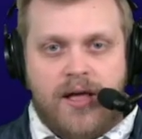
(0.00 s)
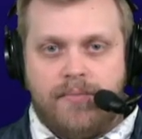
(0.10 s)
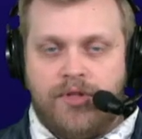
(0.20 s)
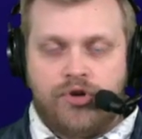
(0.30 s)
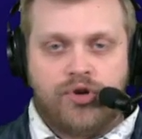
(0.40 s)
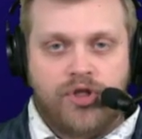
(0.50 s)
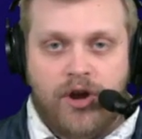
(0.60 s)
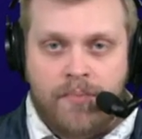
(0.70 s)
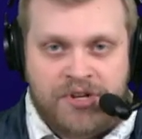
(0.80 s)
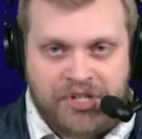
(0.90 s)

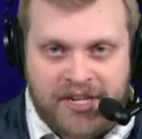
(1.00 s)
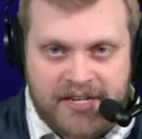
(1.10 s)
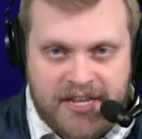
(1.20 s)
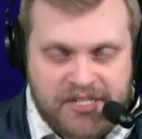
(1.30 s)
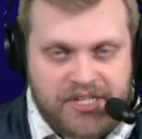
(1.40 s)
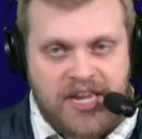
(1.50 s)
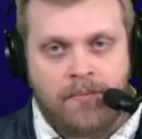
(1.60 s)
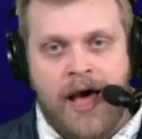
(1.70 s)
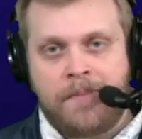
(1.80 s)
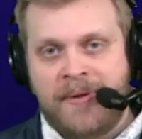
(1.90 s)
Their Michigan DC,
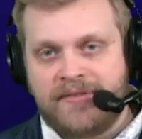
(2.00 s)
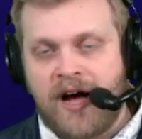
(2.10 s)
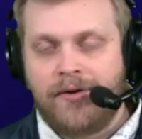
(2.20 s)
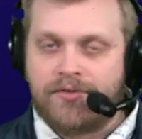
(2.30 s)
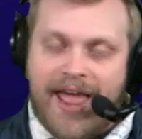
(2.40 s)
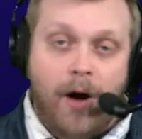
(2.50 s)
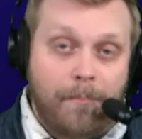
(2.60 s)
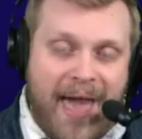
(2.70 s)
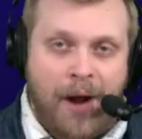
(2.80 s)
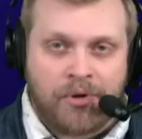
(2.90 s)
Mike McDonald, now
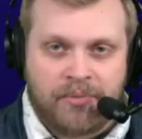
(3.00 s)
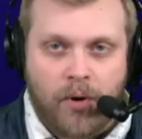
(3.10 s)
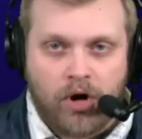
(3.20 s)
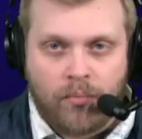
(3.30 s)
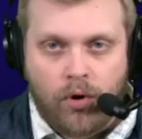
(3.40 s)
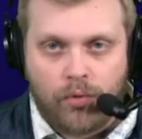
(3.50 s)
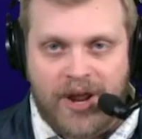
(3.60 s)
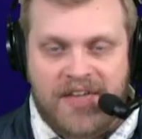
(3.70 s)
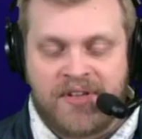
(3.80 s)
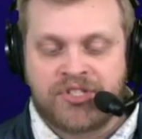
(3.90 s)
back with the Baltimore
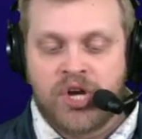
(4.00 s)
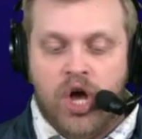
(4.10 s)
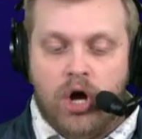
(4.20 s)
Ravens.